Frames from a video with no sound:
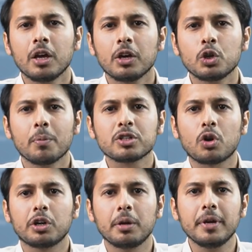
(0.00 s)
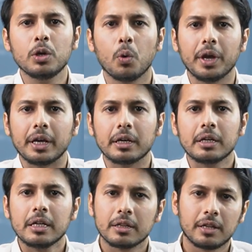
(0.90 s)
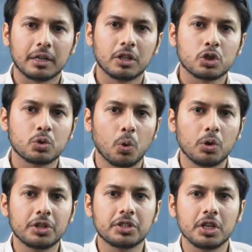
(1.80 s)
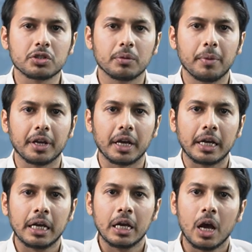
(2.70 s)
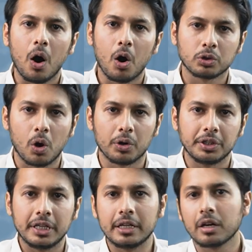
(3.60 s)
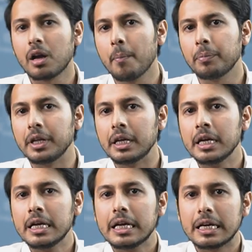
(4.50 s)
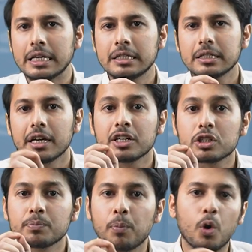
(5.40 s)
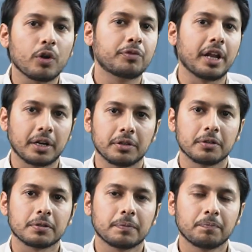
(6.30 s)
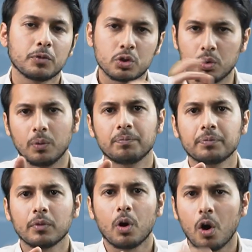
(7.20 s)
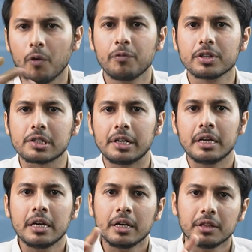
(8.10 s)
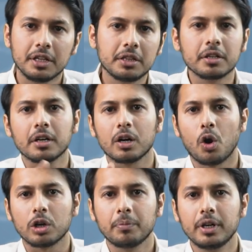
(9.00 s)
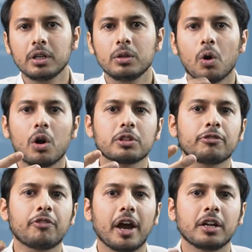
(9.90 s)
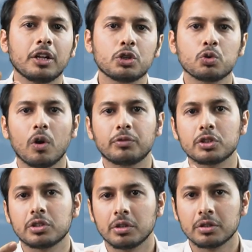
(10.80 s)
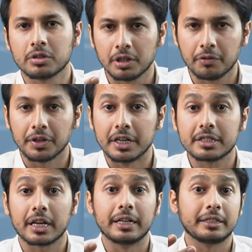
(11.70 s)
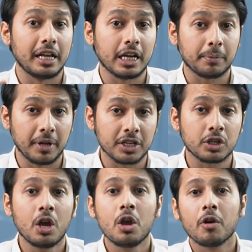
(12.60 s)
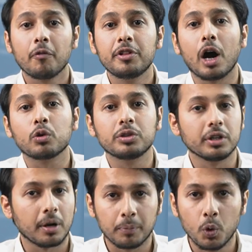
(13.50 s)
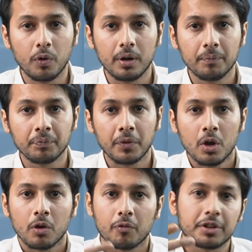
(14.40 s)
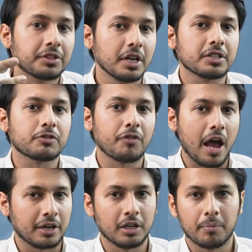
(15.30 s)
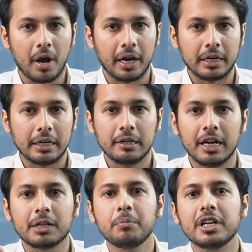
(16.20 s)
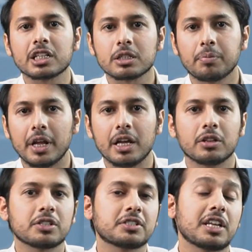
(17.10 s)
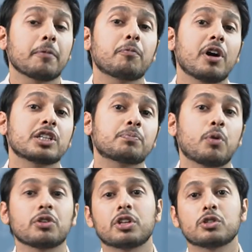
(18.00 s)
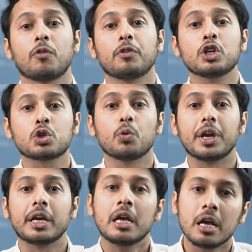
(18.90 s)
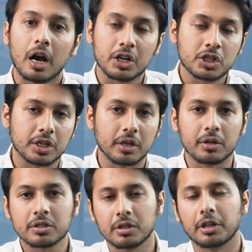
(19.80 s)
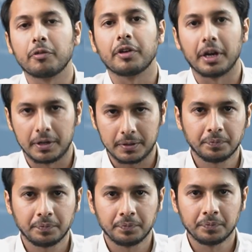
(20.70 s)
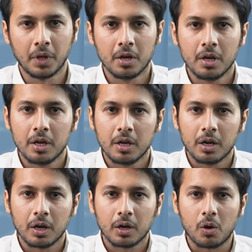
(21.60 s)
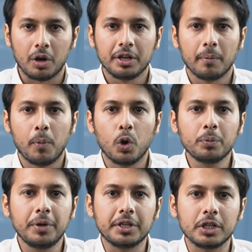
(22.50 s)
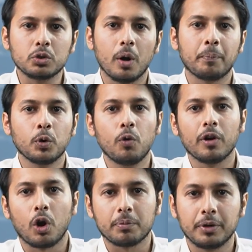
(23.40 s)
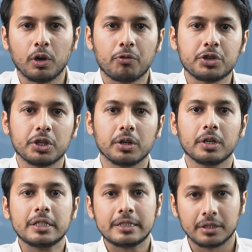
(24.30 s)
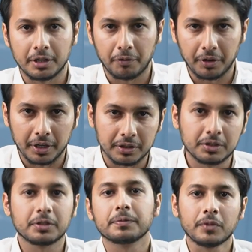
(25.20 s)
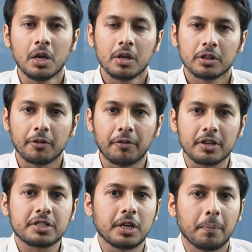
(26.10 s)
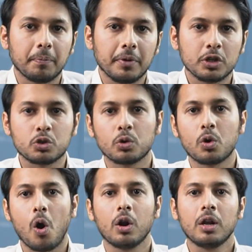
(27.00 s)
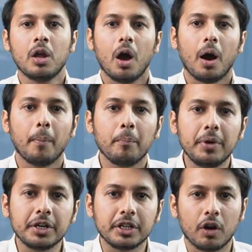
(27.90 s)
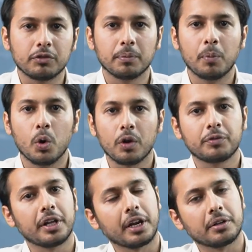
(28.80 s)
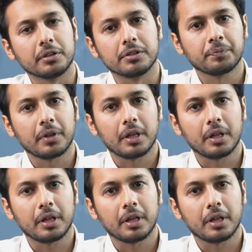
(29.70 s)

You must already be knowing that the sole decision-making authority in a company is its board of directors. So, obviously, neither the allotment nor the final issue of the share certificates can take place without their approval. With this fact in mind, let me explain the stepwise process of issuing a share certificate. Calling a board meeting to approve allotment of share certificates. The first step is to call a meeting of the board of directors.